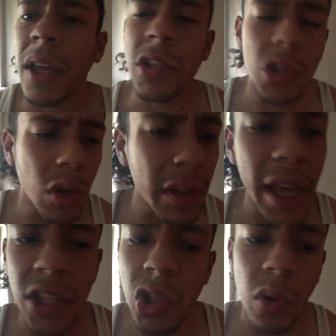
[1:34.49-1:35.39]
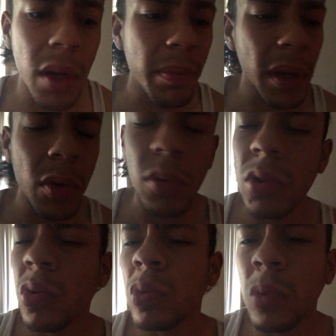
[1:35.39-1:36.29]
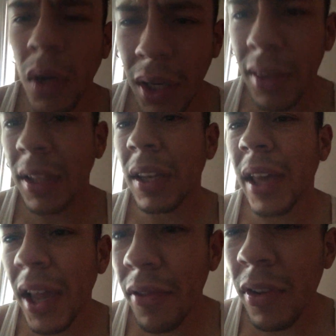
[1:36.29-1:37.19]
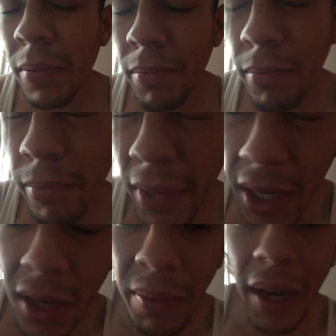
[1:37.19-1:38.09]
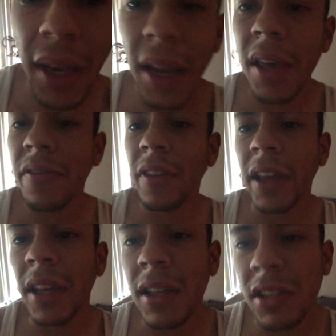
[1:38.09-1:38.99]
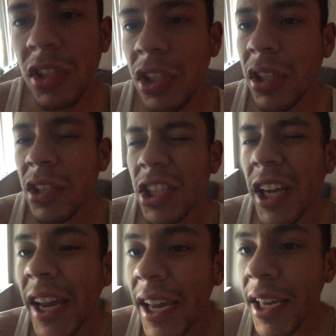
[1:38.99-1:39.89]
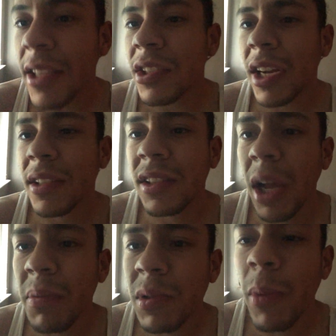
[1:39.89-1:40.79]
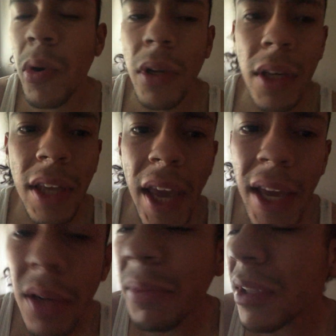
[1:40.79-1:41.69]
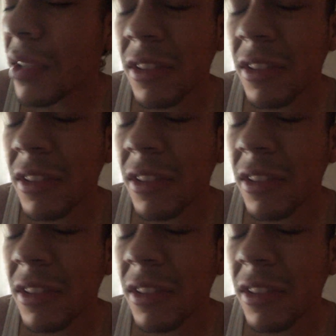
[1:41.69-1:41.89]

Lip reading: Enjoy that trip. It was worth it. Every minute of my life, like, shit changed. I stopped smoking cannabis.